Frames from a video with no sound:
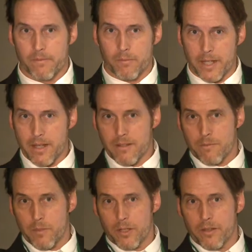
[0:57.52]
My
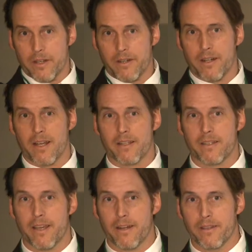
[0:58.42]
cousin Bill there and I
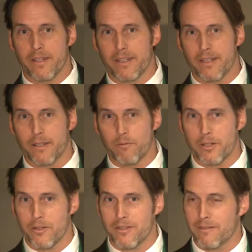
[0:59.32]
sat on the
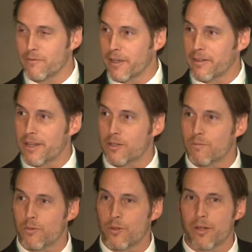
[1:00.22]
Richardson
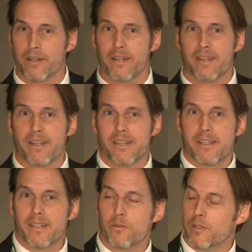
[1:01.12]
Foundation board,
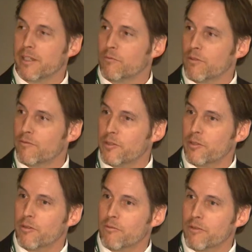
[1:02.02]
and we
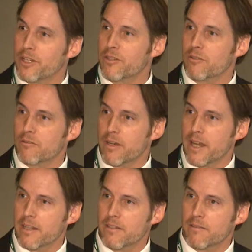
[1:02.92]
reviewed original
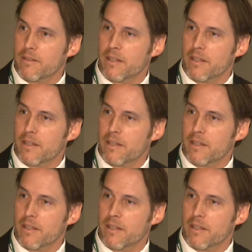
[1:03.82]
grants